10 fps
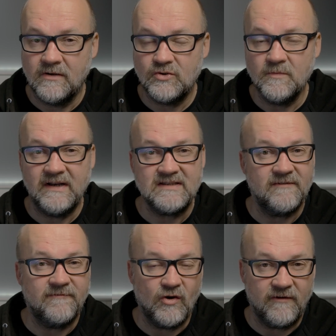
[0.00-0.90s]
2 minutes
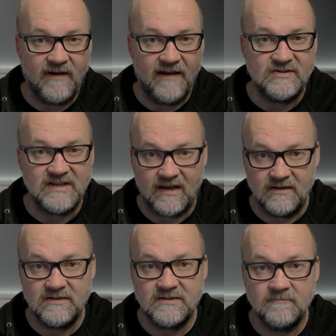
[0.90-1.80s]
and 45
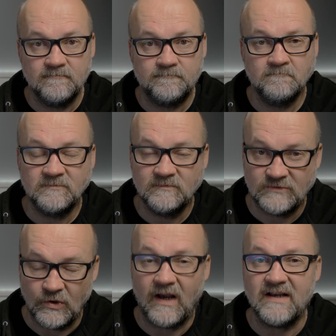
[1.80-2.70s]
seconds.
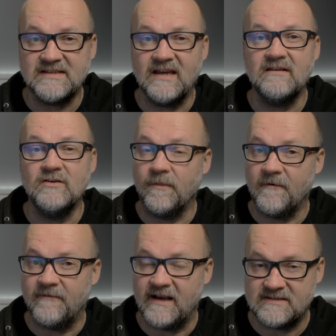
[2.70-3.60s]
So like I said, not the
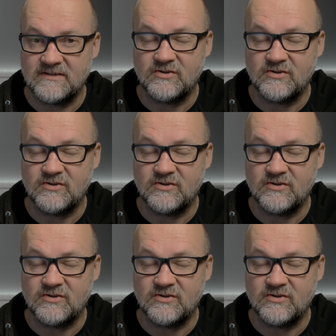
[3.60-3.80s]
fastest